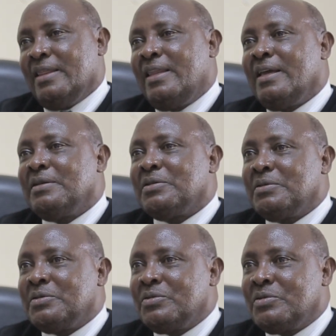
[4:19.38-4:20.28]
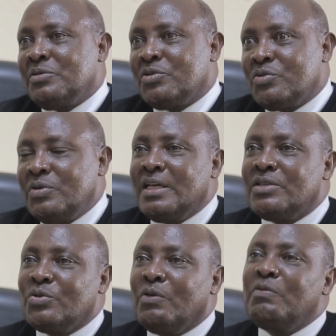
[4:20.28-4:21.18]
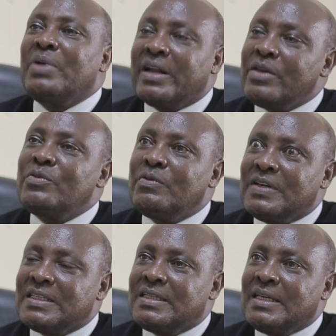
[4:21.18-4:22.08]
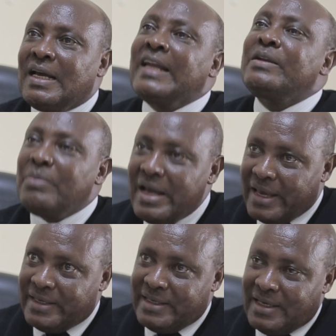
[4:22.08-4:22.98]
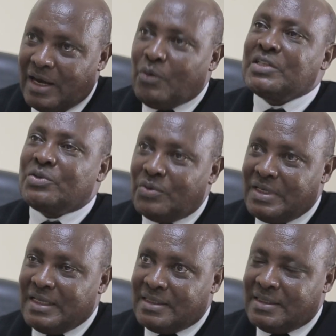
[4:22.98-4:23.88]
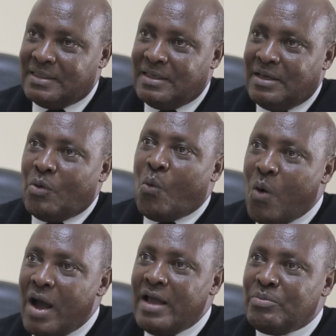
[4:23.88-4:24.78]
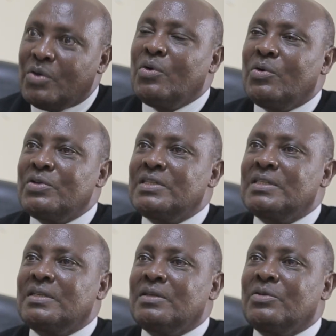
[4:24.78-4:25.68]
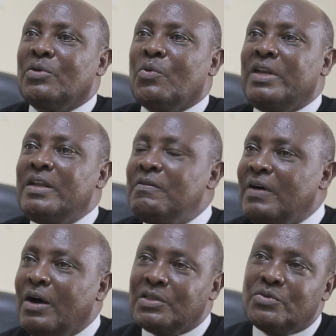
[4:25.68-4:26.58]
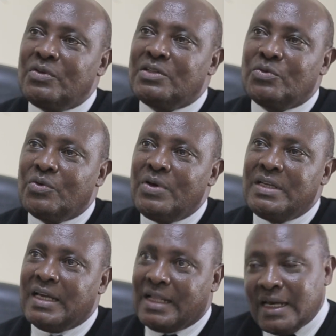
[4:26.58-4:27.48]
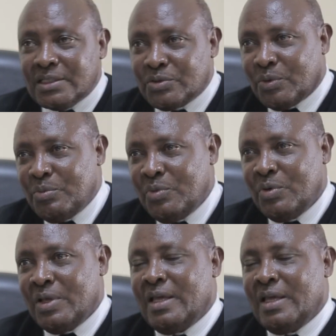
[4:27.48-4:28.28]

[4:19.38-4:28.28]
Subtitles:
the students of Mbarara University admired our students. Why? Because, whenever our students would go in the classroom,